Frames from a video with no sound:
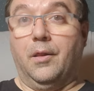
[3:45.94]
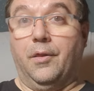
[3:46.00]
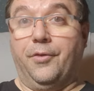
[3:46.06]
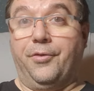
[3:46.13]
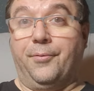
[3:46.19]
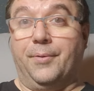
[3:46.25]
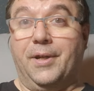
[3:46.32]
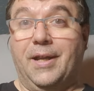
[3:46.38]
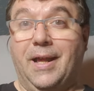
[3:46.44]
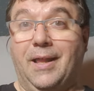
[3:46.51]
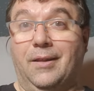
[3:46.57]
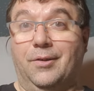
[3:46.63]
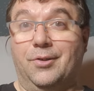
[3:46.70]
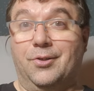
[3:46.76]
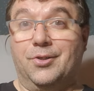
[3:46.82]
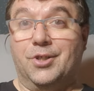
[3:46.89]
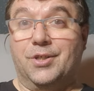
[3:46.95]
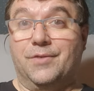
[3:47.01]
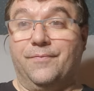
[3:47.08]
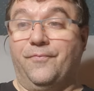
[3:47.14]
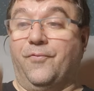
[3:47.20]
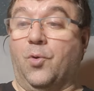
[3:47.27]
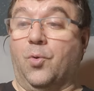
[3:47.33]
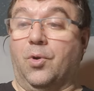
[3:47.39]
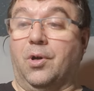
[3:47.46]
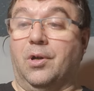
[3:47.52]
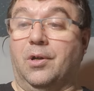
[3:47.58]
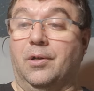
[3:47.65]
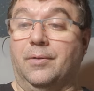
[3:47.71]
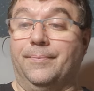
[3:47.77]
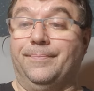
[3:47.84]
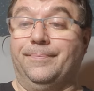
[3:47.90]
$3
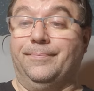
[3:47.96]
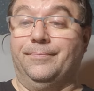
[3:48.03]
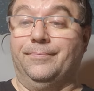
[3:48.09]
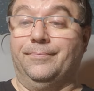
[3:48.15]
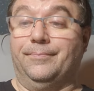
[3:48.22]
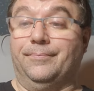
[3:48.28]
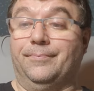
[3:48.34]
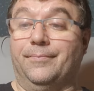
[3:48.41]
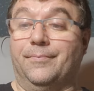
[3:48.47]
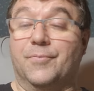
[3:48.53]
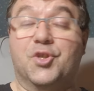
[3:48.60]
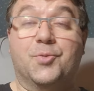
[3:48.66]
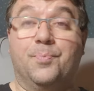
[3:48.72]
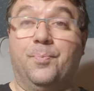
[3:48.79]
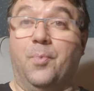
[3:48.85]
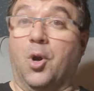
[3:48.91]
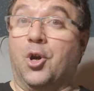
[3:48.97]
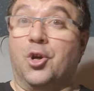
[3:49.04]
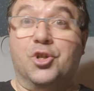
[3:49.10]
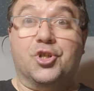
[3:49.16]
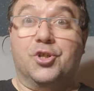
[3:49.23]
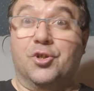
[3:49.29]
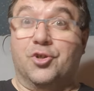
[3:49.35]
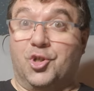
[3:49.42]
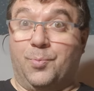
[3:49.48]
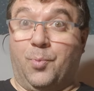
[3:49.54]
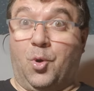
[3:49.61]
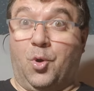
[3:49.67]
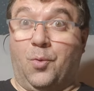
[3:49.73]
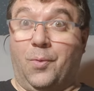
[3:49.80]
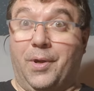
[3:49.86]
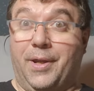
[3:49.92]
for Herrschner
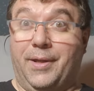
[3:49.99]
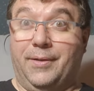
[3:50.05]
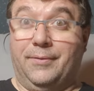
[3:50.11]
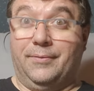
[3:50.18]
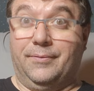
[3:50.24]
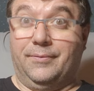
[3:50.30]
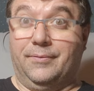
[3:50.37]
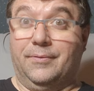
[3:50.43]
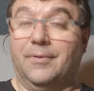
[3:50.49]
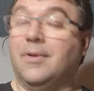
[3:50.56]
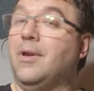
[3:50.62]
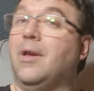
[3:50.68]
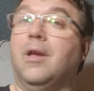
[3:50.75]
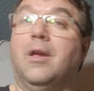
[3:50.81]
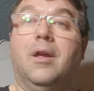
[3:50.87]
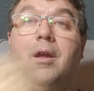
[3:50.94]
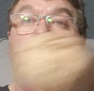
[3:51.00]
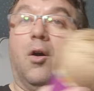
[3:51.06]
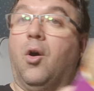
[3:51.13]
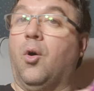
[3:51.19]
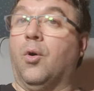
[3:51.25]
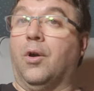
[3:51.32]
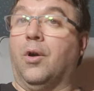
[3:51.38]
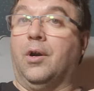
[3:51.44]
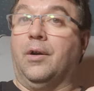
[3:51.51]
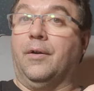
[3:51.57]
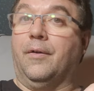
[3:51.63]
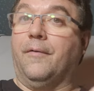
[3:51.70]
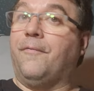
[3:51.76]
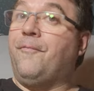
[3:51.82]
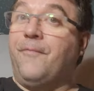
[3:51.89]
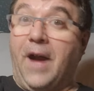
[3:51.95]
Sport Weight or
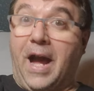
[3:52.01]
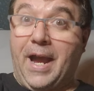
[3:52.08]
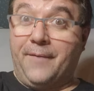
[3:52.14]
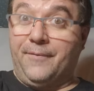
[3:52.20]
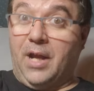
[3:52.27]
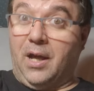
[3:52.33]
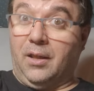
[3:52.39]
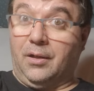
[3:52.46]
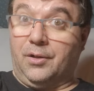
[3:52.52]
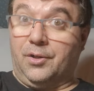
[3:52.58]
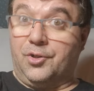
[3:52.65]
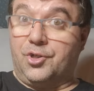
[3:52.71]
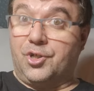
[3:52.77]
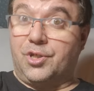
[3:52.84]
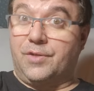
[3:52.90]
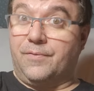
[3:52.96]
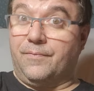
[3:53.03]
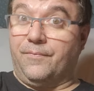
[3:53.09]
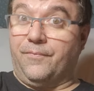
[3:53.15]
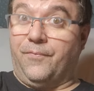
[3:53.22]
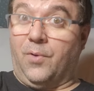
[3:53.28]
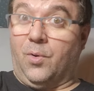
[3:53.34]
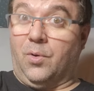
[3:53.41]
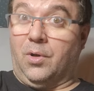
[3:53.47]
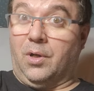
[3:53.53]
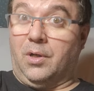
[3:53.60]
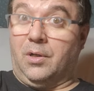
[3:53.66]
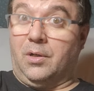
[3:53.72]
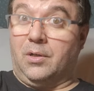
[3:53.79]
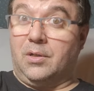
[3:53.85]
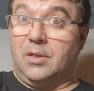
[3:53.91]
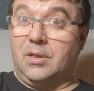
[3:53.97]
$5
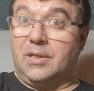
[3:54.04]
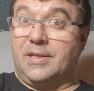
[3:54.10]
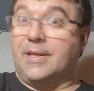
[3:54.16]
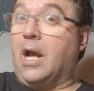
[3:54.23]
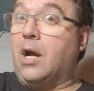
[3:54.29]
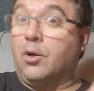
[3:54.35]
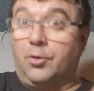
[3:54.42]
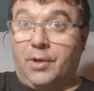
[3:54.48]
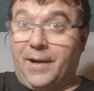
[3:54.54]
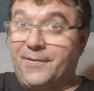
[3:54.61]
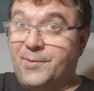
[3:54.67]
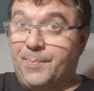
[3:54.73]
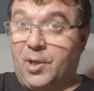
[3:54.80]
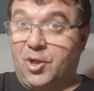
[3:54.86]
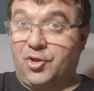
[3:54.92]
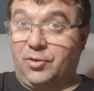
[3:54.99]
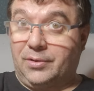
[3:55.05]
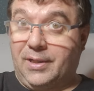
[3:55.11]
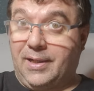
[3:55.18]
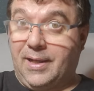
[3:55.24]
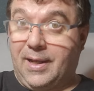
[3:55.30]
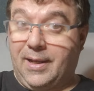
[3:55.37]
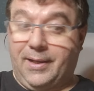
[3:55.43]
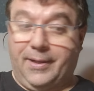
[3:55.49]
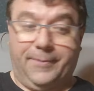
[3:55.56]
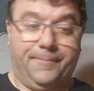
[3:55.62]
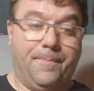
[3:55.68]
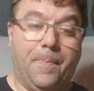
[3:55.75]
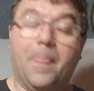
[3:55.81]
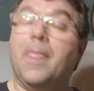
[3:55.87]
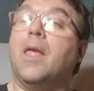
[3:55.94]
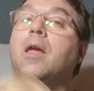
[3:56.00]
for Stylecraft Special DK.
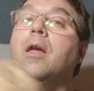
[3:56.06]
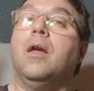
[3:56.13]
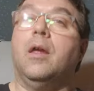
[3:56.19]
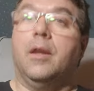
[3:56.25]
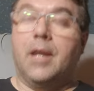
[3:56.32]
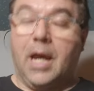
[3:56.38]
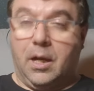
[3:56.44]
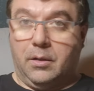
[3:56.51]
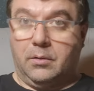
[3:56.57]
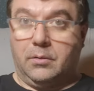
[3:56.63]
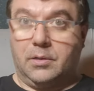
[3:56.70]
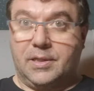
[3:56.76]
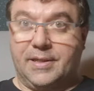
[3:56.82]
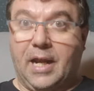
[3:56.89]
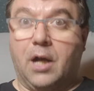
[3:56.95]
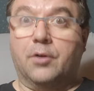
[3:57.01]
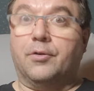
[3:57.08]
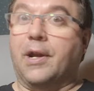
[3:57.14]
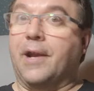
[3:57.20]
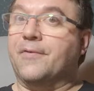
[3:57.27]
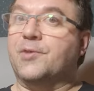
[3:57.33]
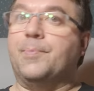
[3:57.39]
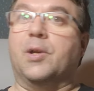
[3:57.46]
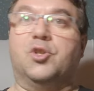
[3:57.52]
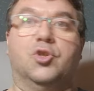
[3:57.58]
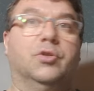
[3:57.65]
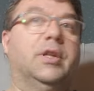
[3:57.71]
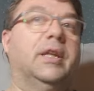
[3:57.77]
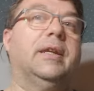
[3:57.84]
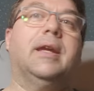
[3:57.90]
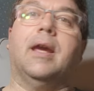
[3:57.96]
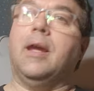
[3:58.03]
Now, Stylecraft Special
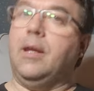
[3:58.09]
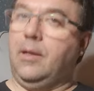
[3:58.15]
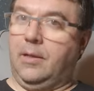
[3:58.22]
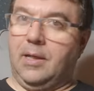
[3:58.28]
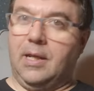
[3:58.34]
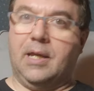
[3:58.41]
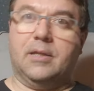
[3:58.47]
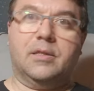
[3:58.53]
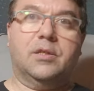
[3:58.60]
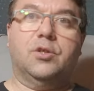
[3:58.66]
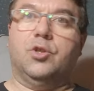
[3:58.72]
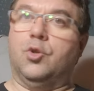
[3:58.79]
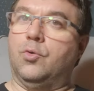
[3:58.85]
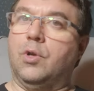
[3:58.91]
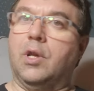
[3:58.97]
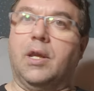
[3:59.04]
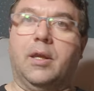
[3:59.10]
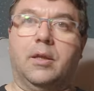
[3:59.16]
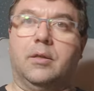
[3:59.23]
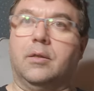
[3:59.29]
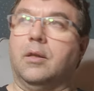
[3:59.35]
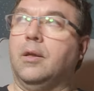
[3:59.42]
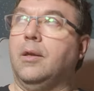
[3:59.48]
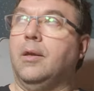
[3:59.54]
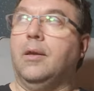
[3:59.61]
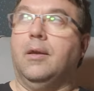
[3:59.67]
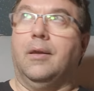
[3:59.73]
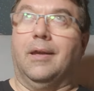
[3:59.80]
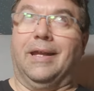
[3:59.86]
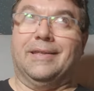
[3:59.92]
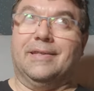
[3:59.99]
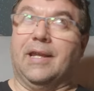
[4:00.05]
DK, yes, you get,
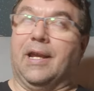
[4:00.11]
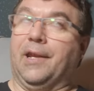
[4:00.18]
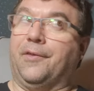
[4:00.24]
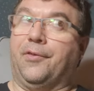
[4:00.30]
it's like